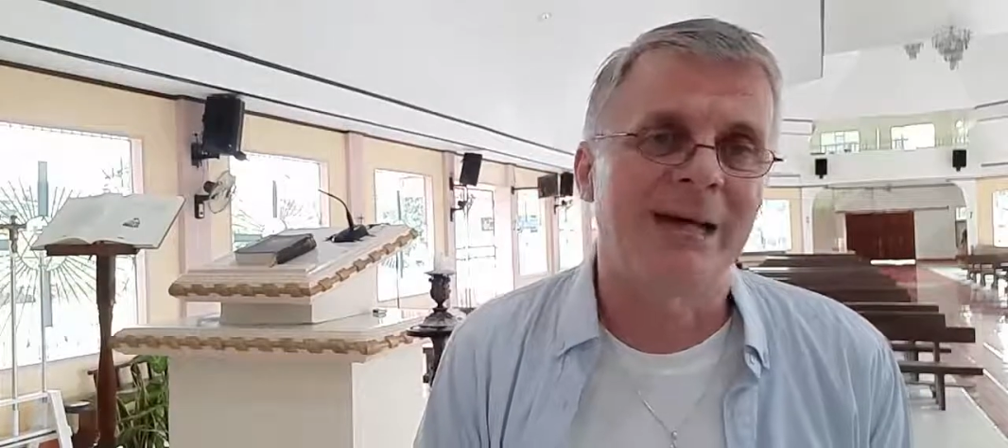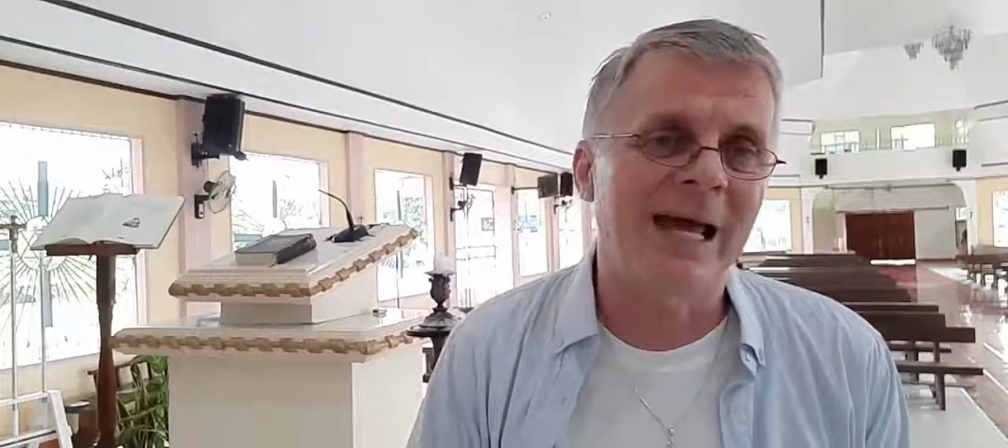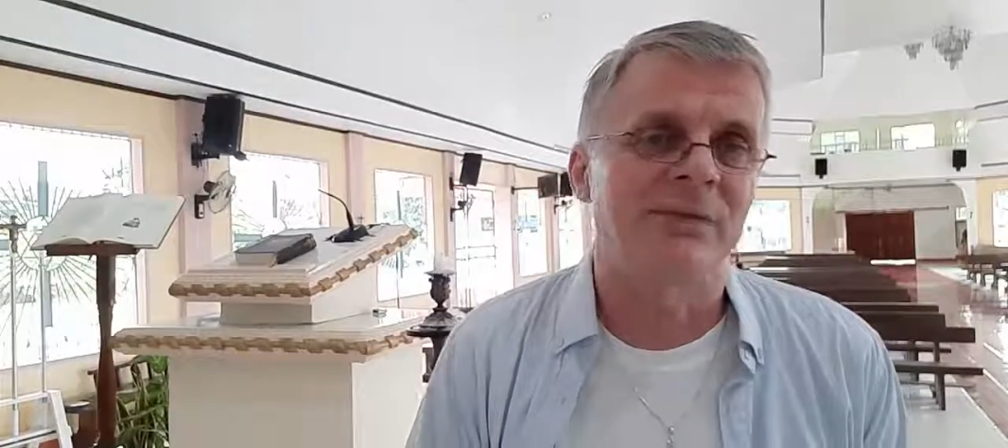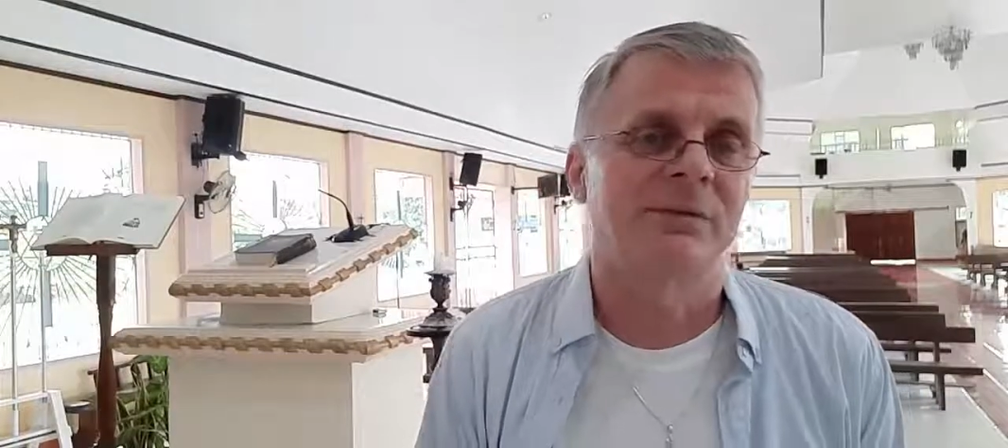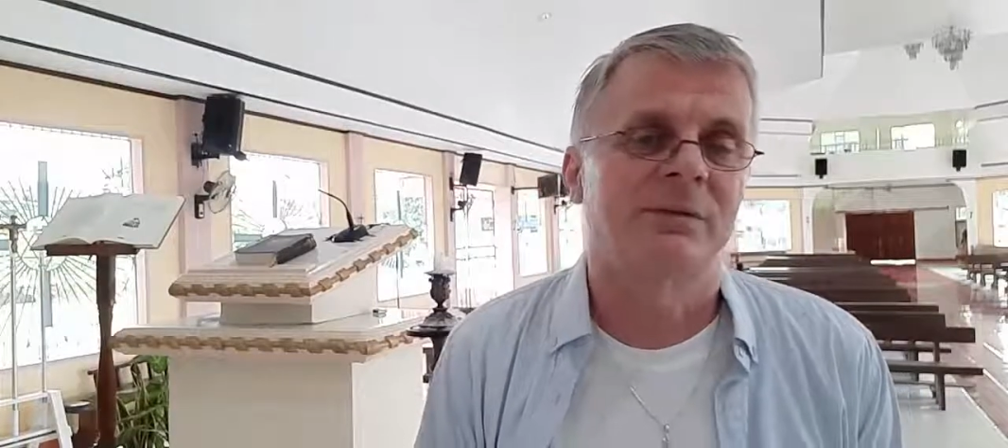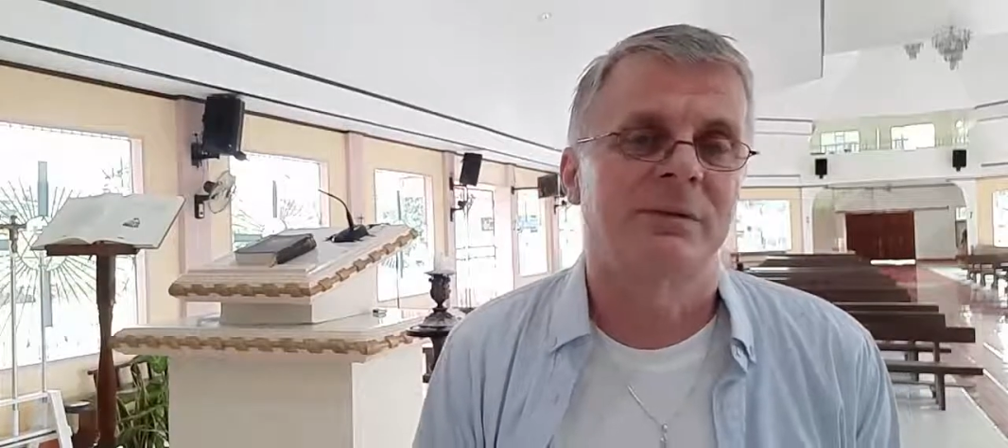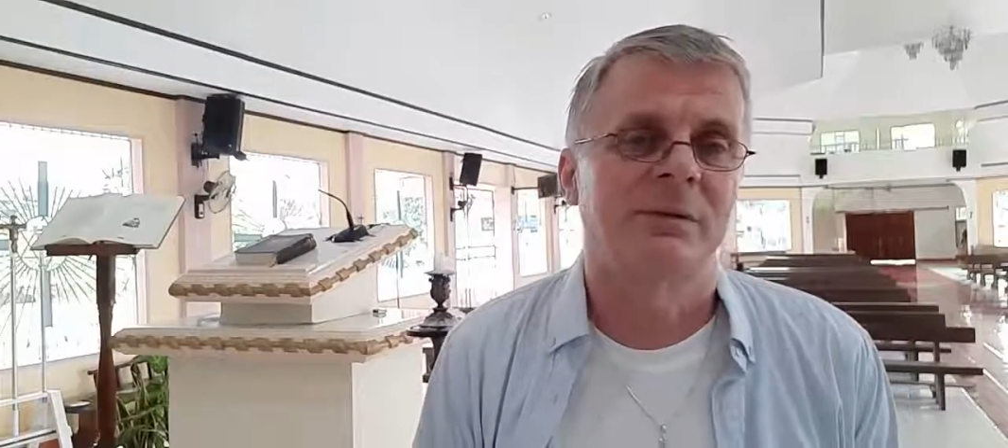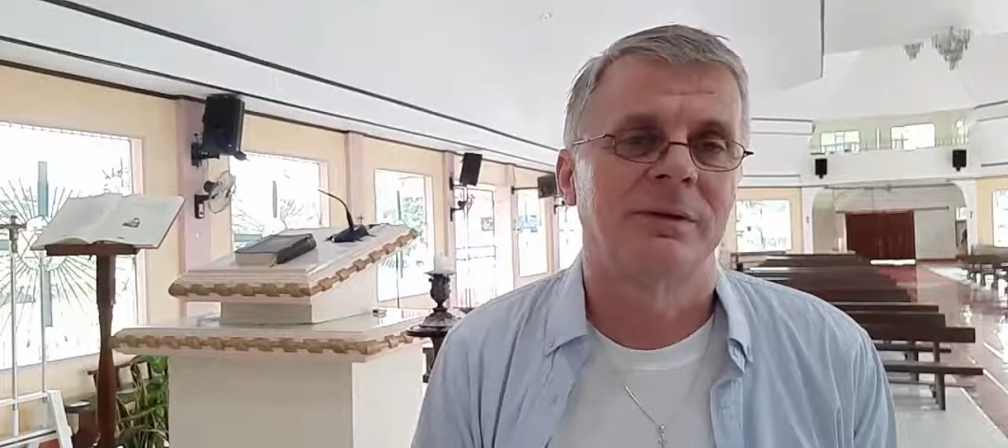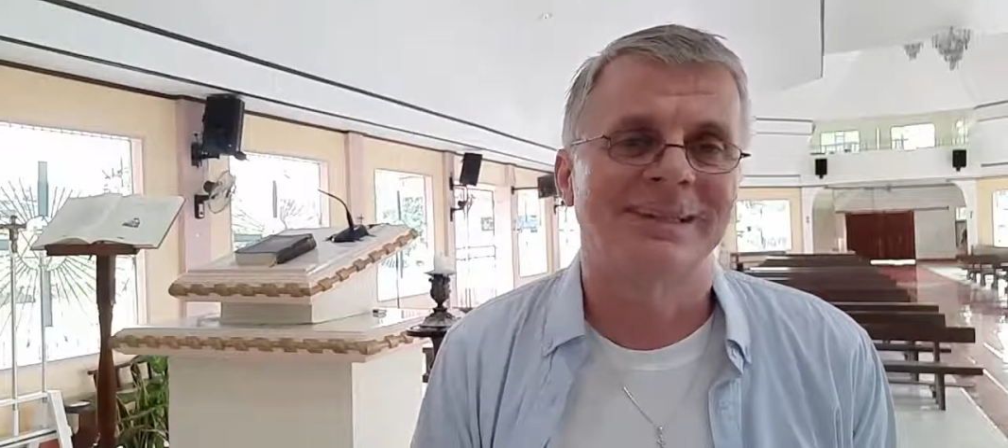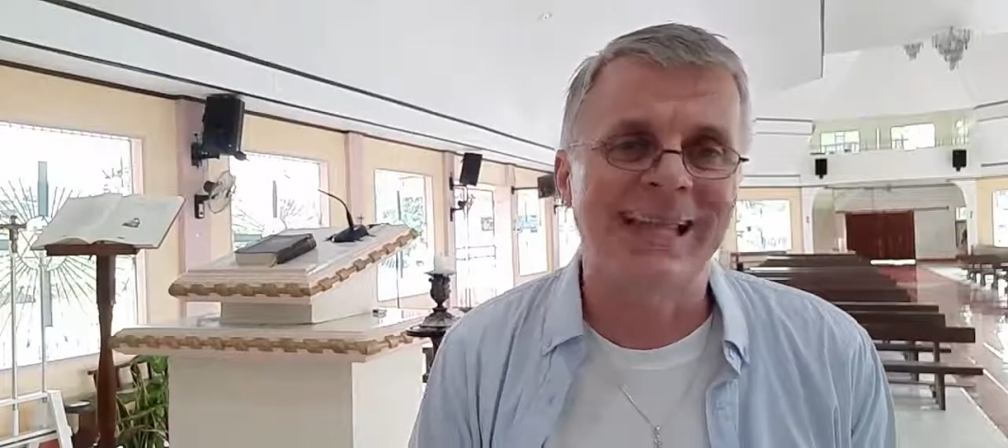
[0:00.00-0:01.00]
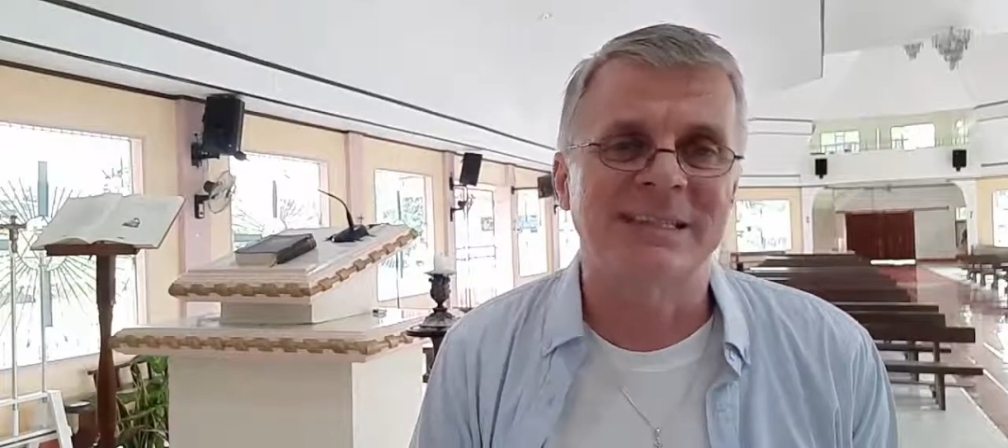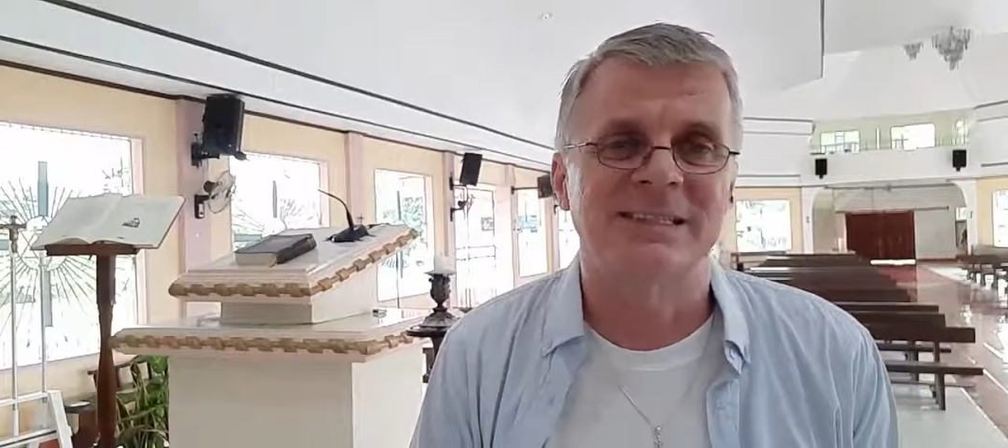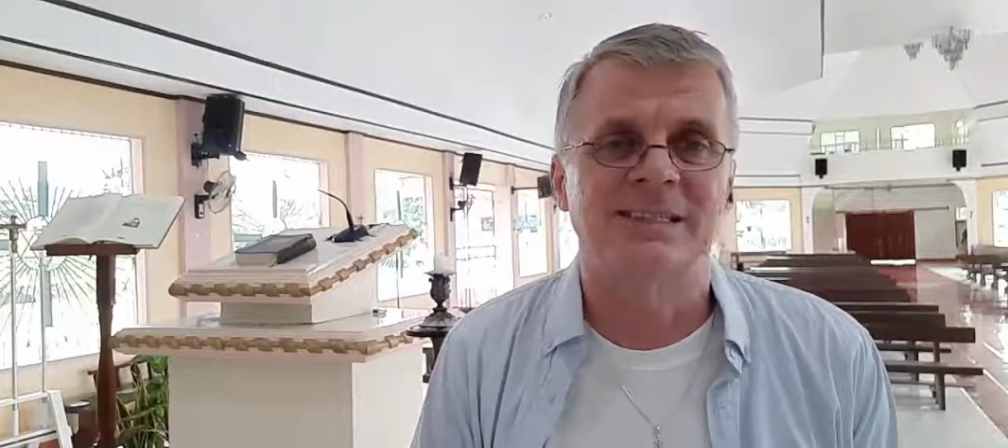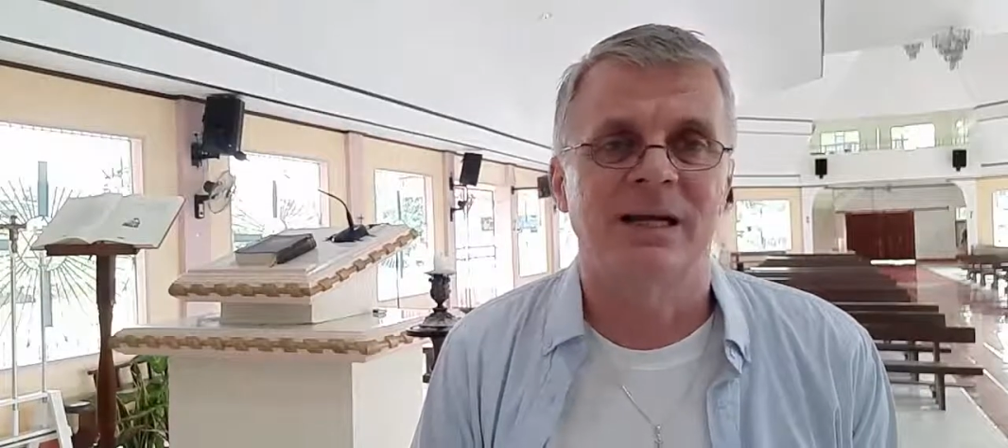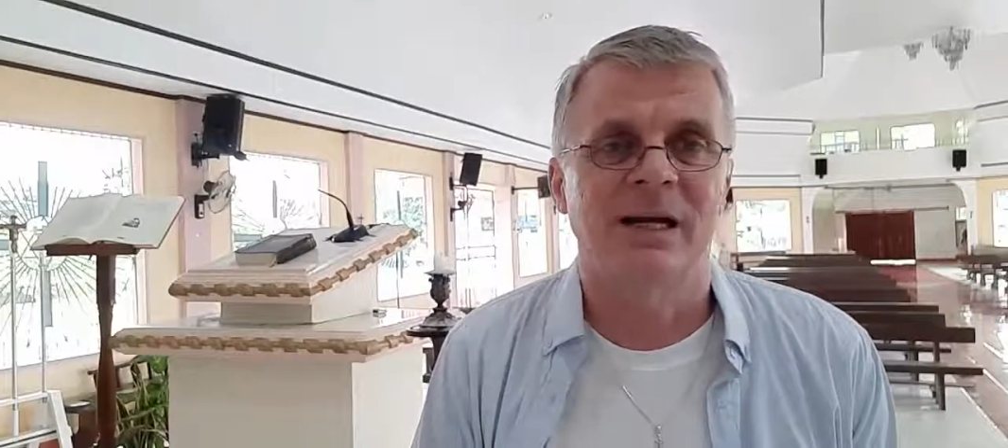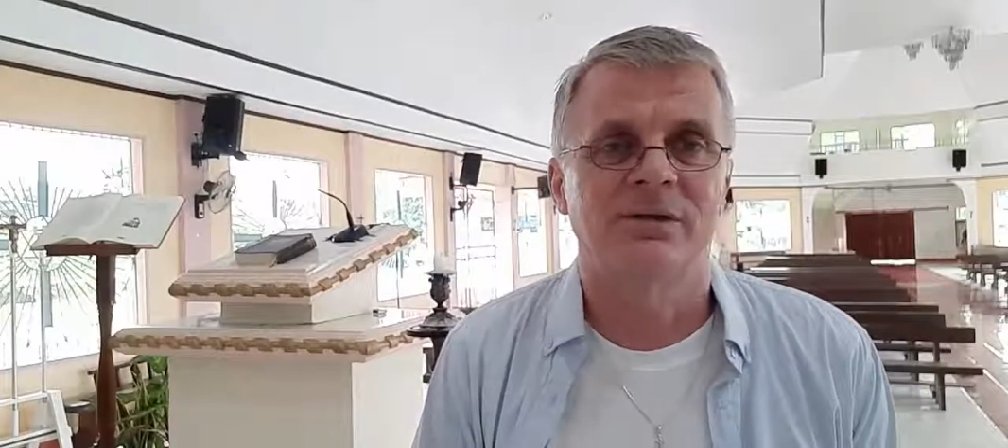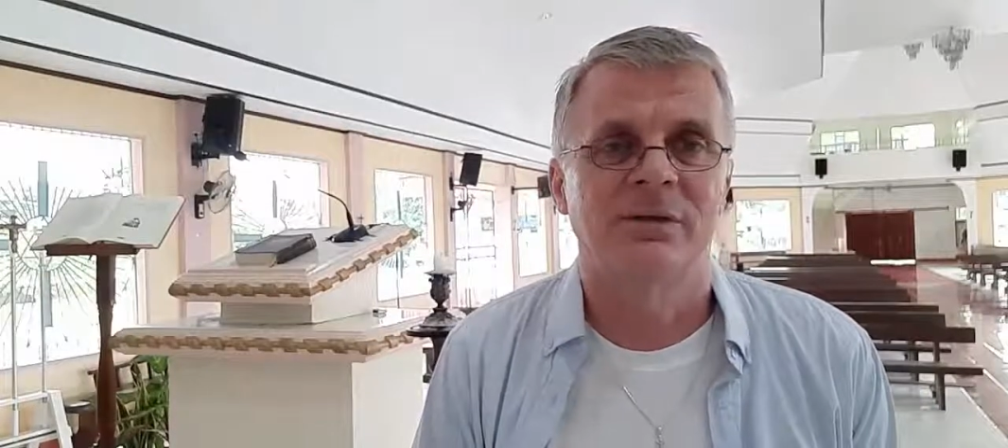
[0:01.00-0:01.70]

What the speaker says: life. That is the life.